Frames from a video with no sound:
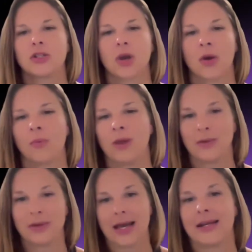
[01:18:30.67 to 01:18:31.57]
So
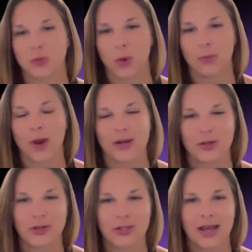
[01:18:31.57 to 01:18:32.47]
maybe that is one
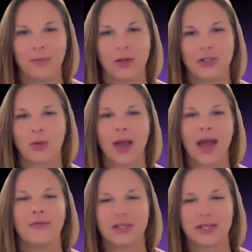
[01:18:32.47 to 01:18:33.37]
practical step, but do you
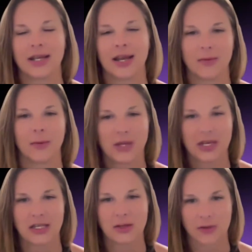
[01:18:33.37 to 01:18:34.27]
have just like kind of a
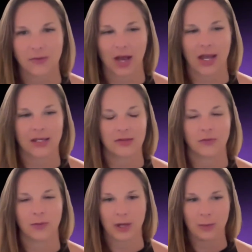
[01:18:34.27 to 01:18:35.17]
piece of advice
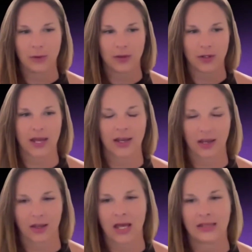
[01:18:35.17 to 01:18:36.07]
for people that are
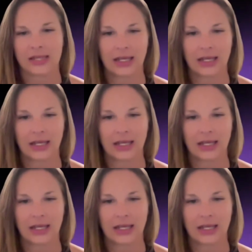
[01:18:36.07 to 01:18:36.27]
like